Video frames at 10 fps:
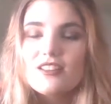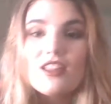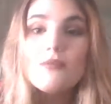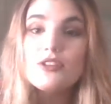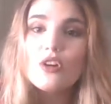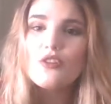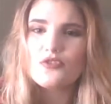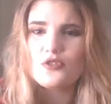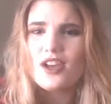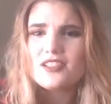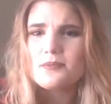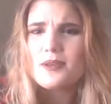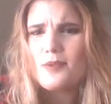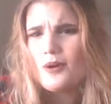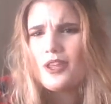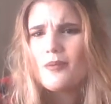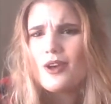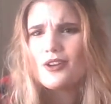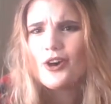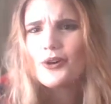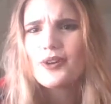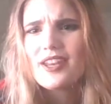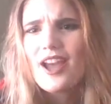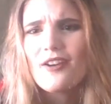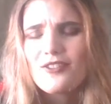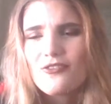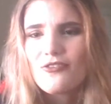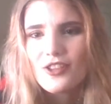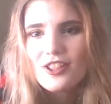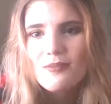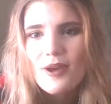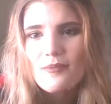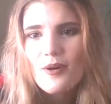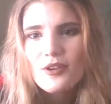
Let me know if you guys play Pokemon Go and how you feel about